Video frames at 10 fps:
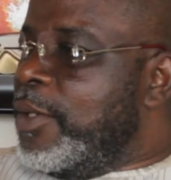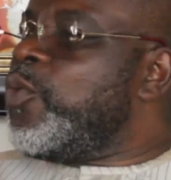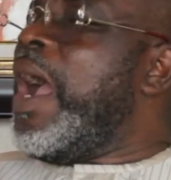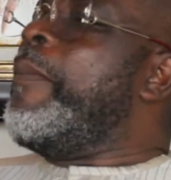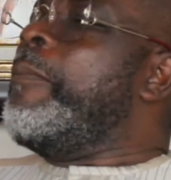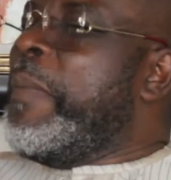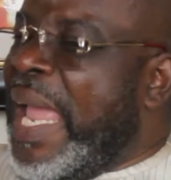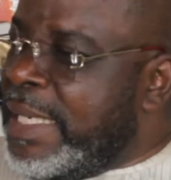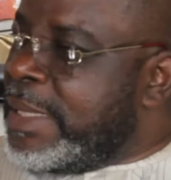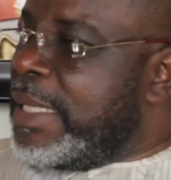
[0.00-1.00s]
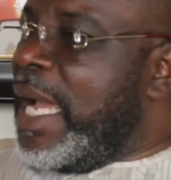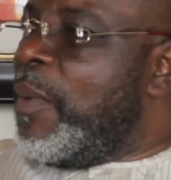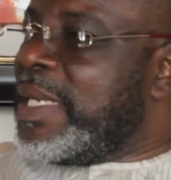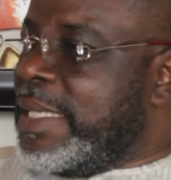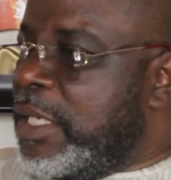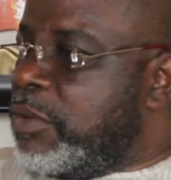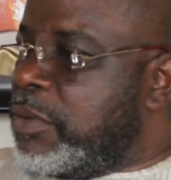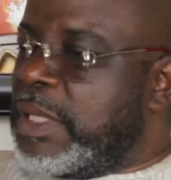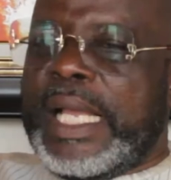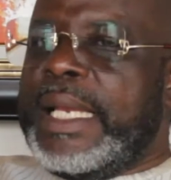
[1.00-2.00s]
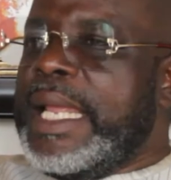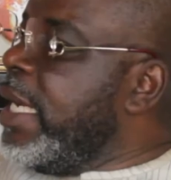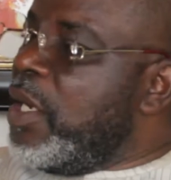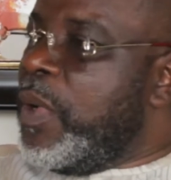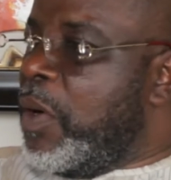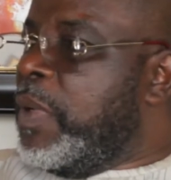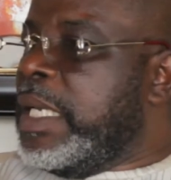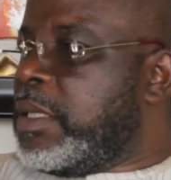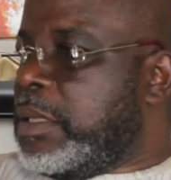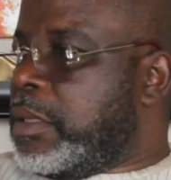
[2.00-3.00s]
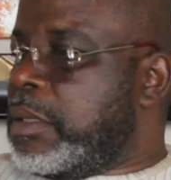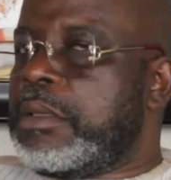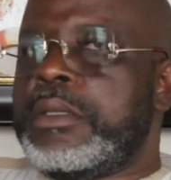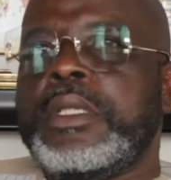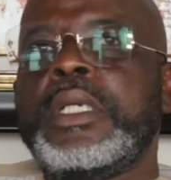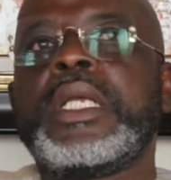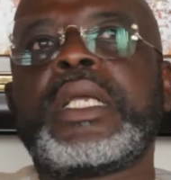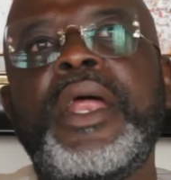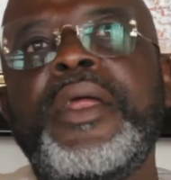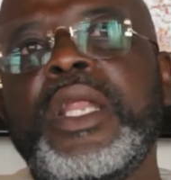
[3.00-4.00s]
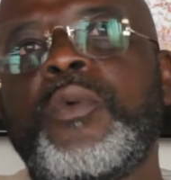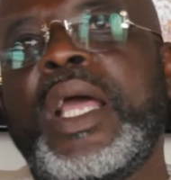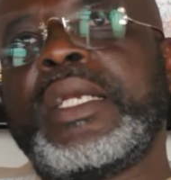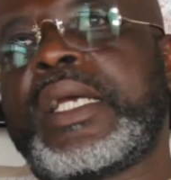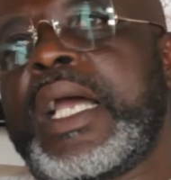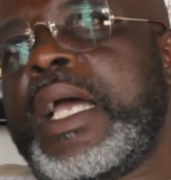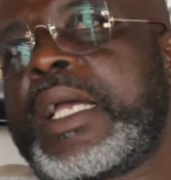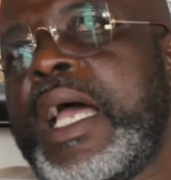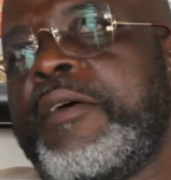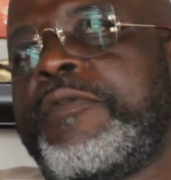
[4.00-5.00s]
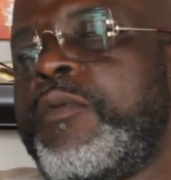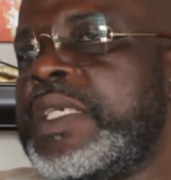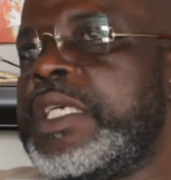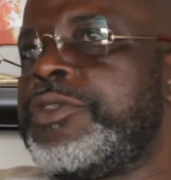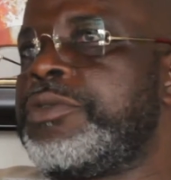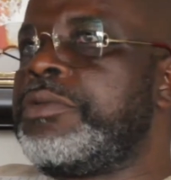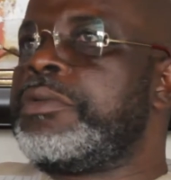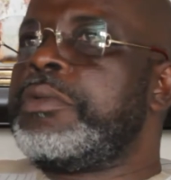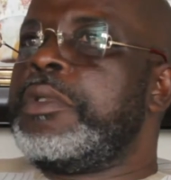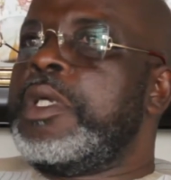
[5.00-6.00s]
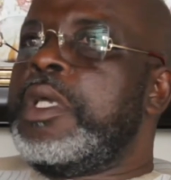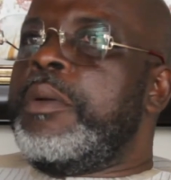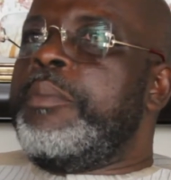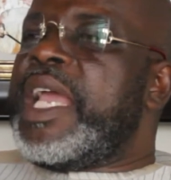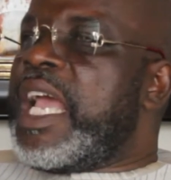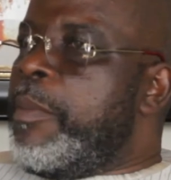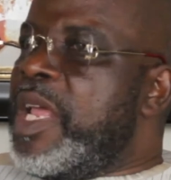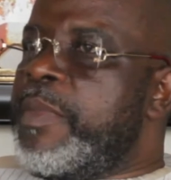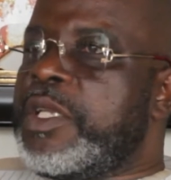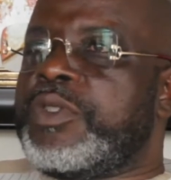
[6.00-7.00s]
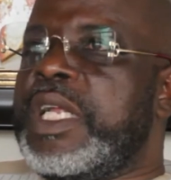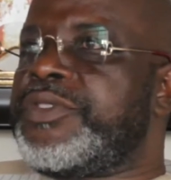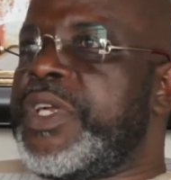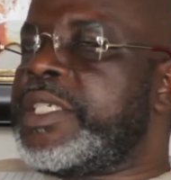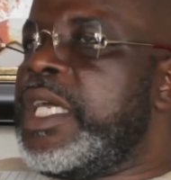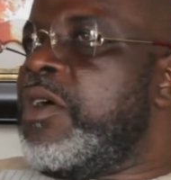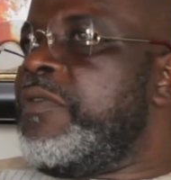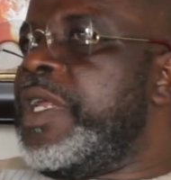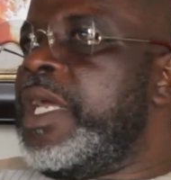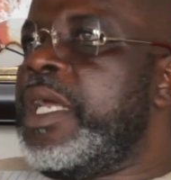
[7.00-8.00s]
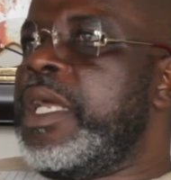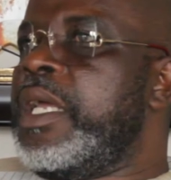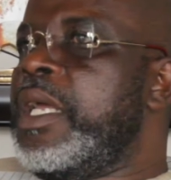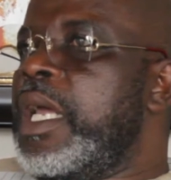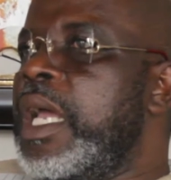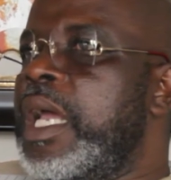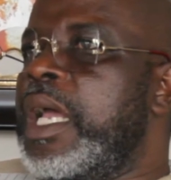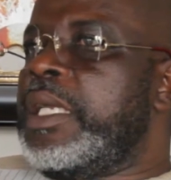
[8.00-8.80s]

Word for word: to amend our statutes and any regulations. Currently, when CAF wanted to make amendments to the structure of the uh,